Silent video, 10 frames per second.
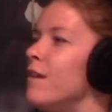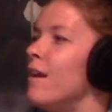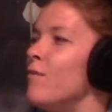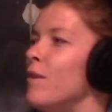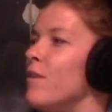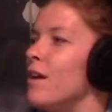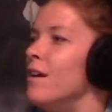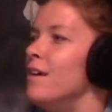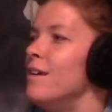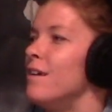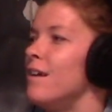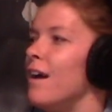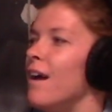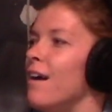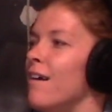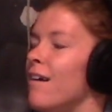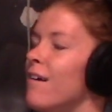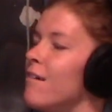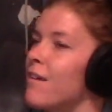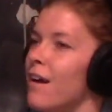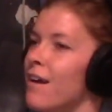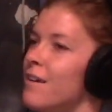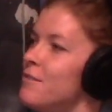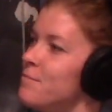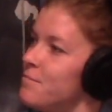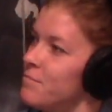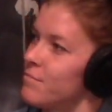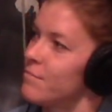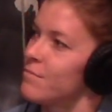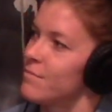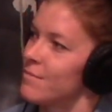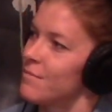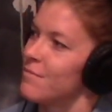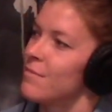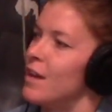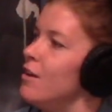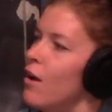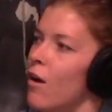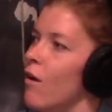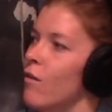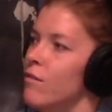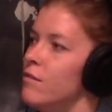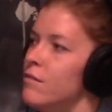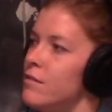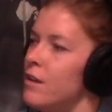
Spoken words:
No, you're definitely OG. Oh, okay. You're not like OG, no, but like in my book.